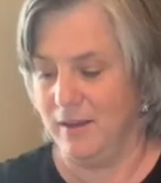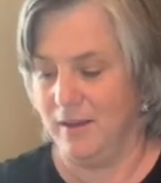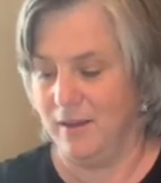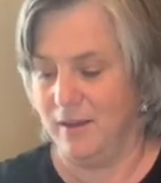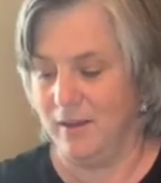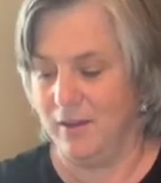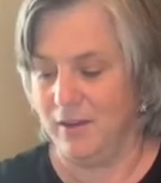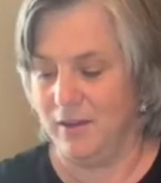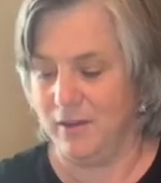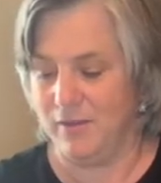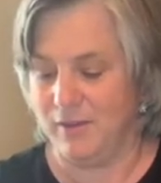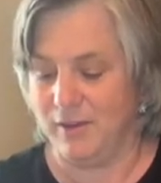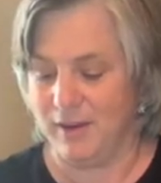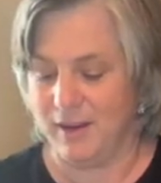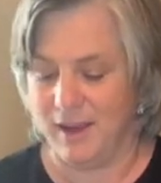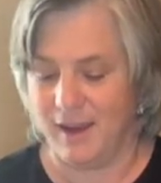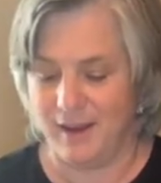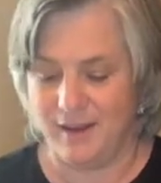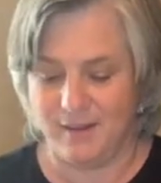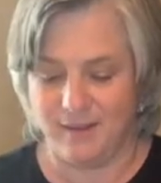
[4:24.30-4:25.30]
all different
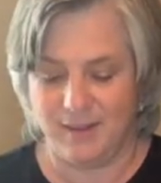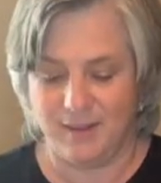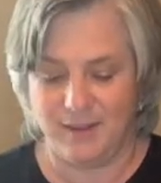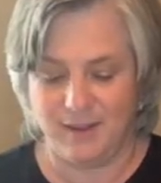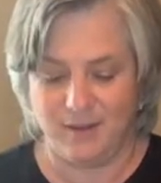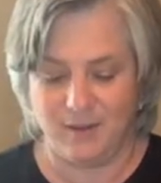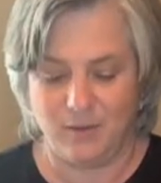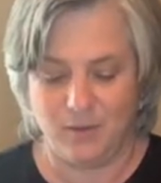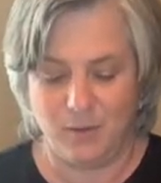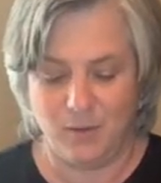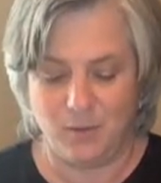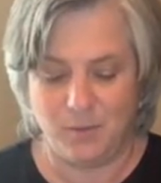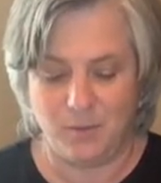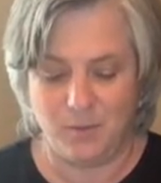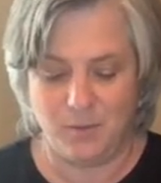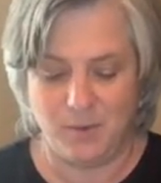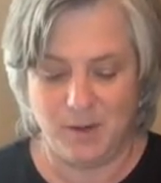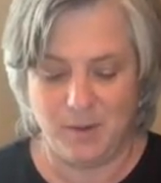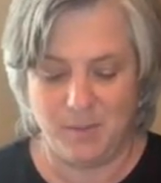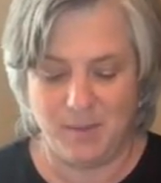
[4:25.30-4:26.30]
kinds of things. Oh,
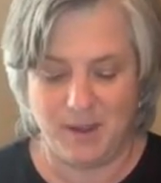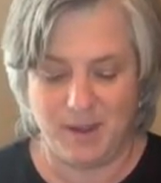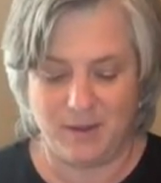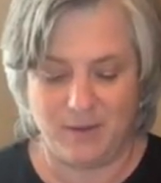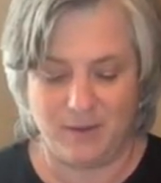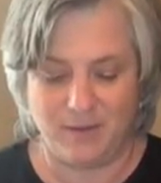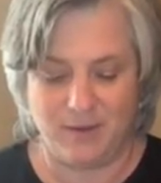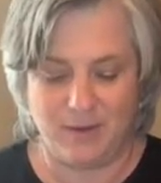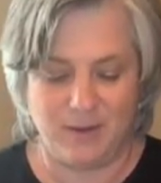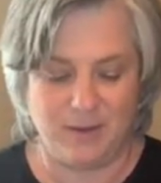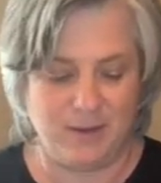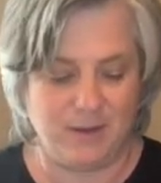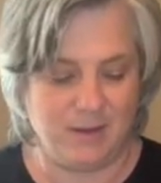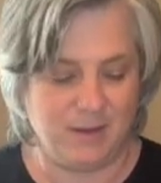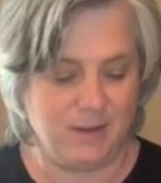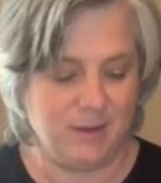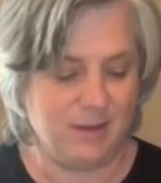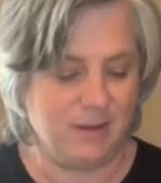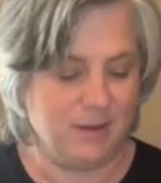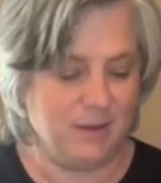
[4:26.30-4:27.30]
what about
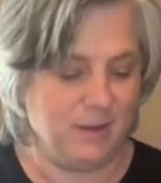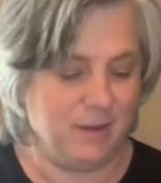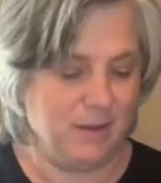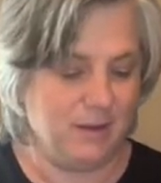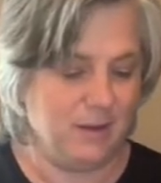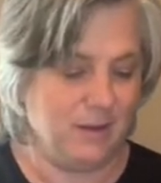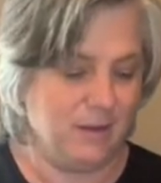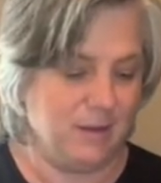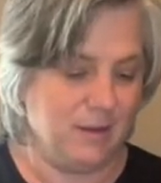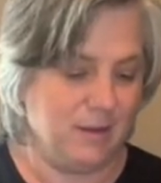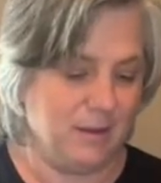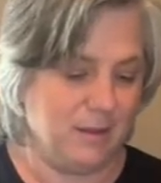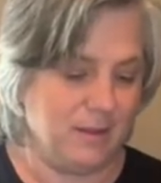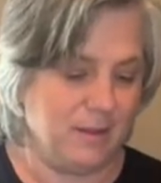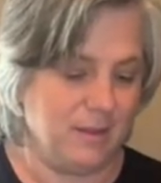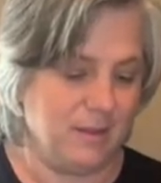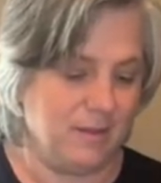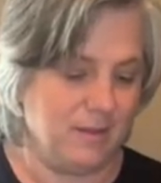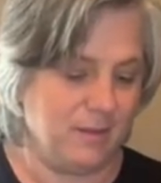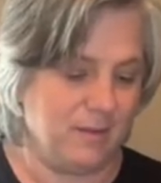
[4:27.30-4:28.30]

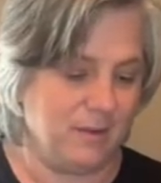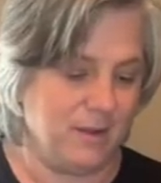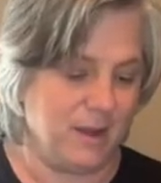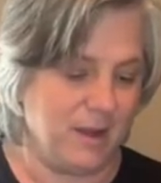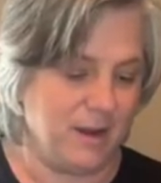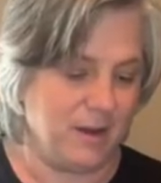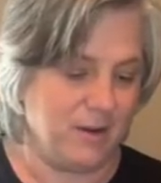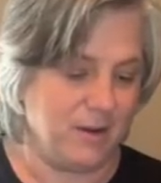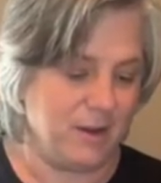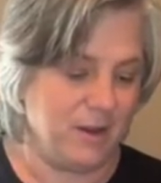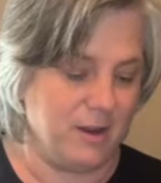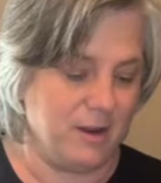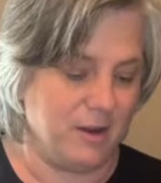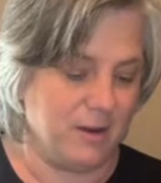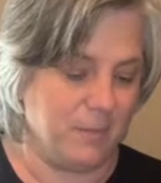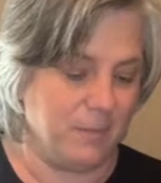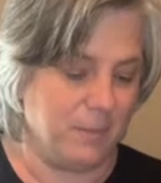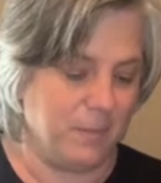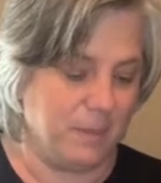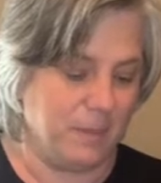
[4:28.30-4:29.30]
this tire here?
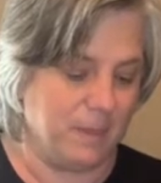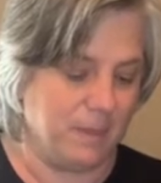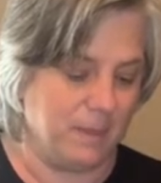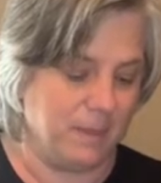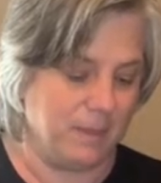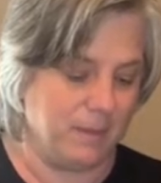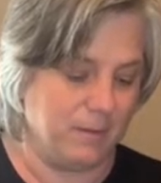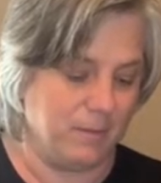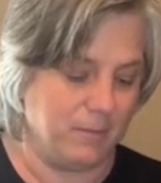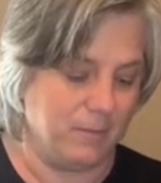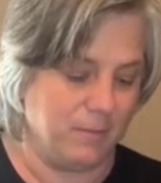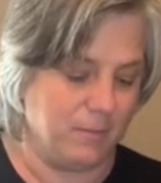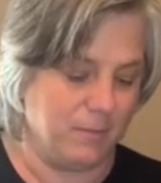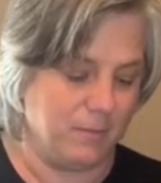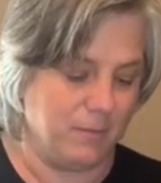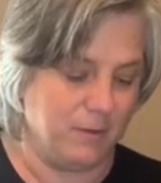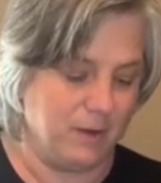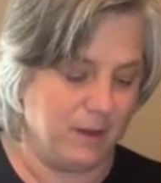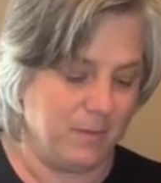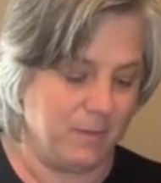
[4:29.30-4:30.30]

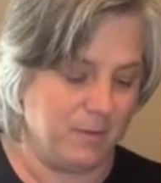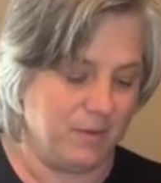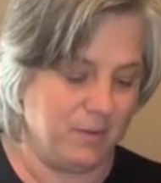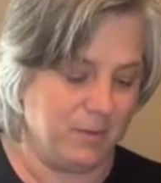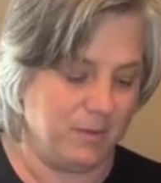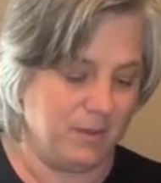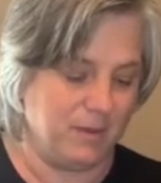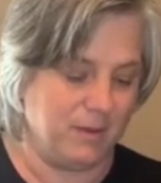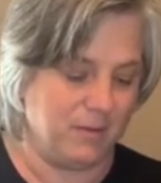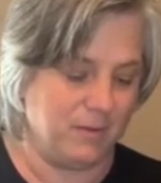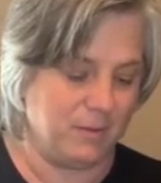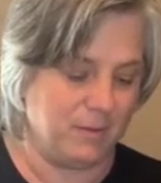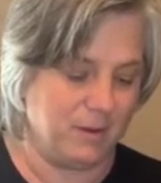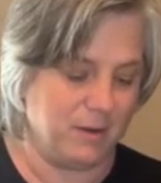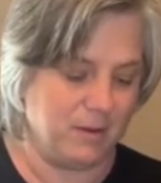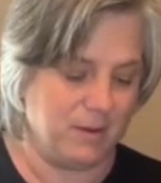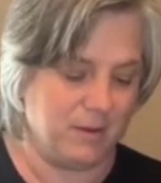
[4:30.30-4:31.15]
What happens with this one?